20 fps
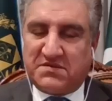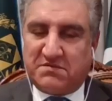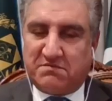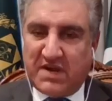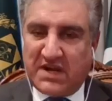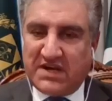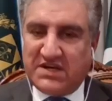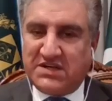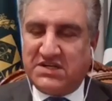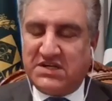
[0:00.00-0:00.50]

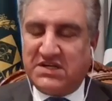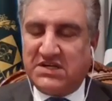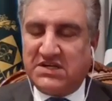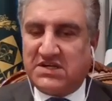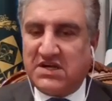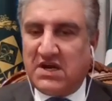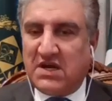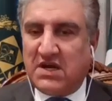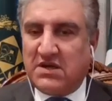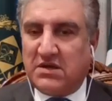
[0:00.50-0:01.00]

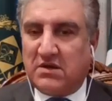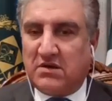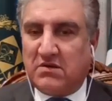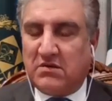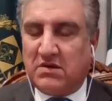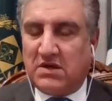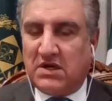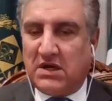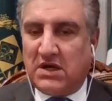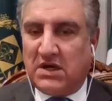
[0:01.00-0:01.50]
suspended,
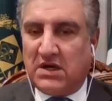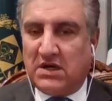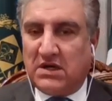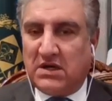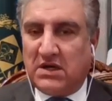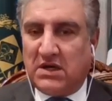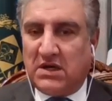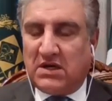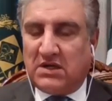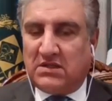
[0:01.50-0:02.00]

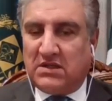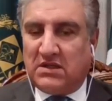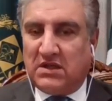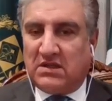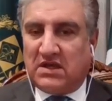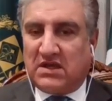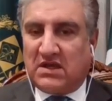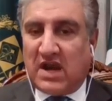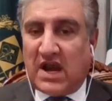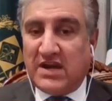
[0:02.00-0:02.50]

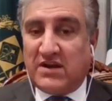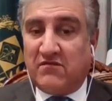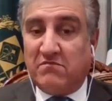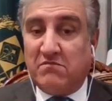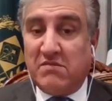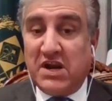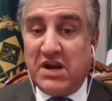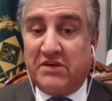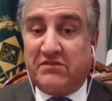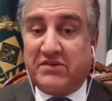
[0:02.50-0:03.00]
the kind
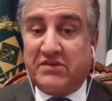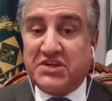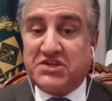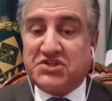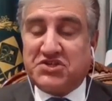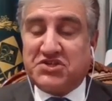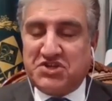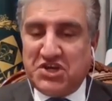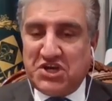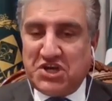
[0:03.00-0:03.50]
of
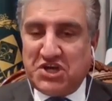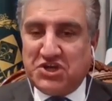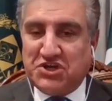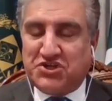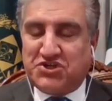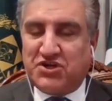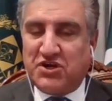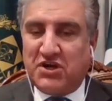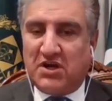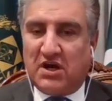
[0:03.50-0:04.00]
military
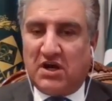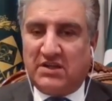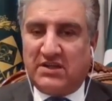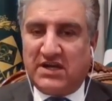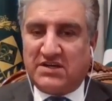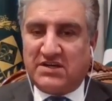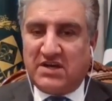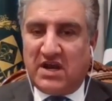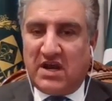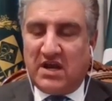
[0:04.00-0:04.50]
siege
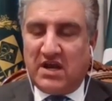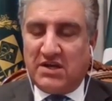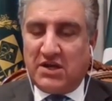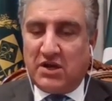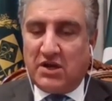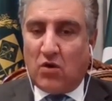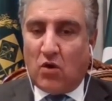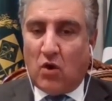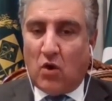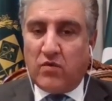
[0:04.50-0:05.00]
that,
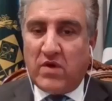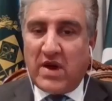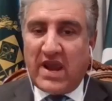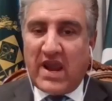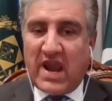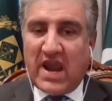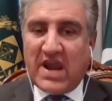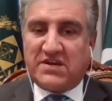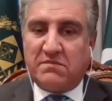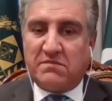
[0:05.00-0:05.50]

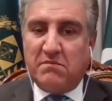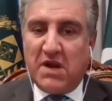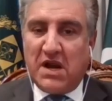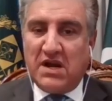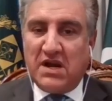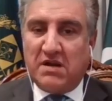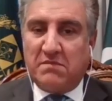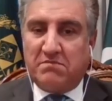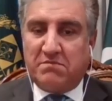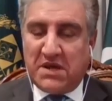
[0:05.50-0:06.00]
over 8
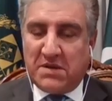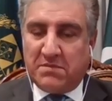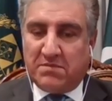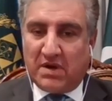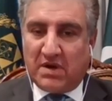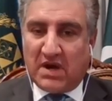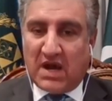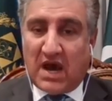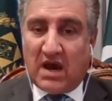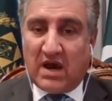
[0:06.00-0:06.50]
million
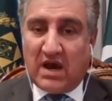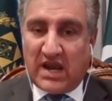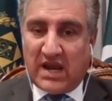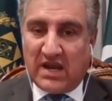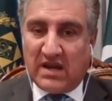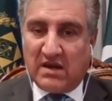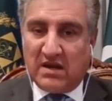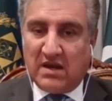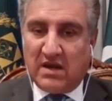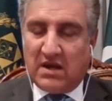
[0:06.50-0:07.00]
people are
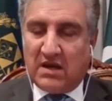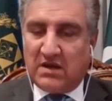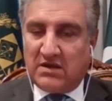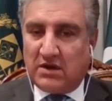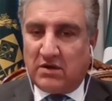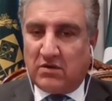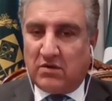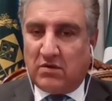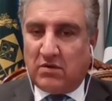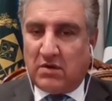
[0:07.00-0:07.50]
in,
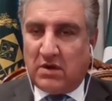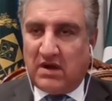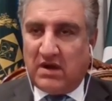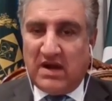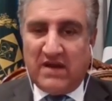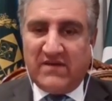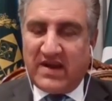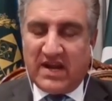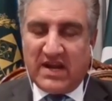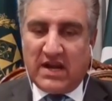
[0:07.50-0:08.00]

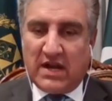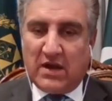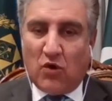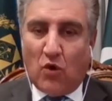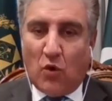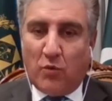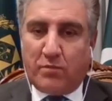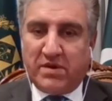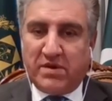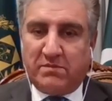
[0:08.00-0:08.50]
living in
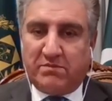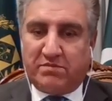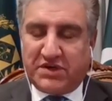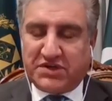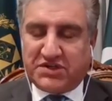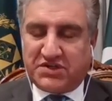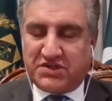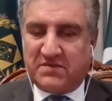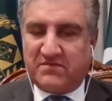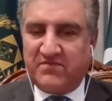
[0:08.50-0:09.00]
an open
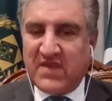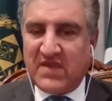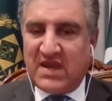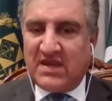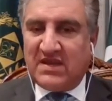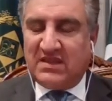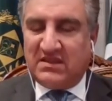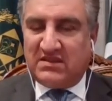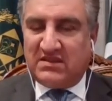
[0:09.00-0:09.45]
prison.